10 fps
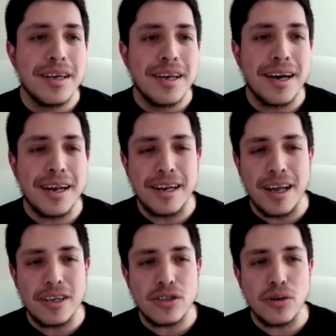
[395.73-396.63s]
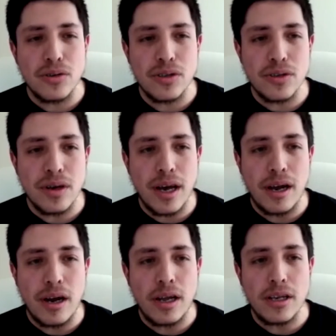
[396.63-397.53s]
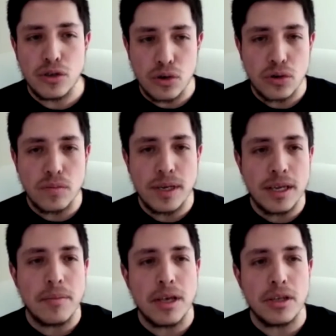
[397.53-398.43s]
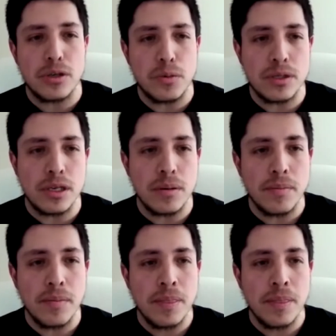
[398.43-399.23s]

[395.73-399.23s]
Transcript: had I not chosen to hire a social media management team.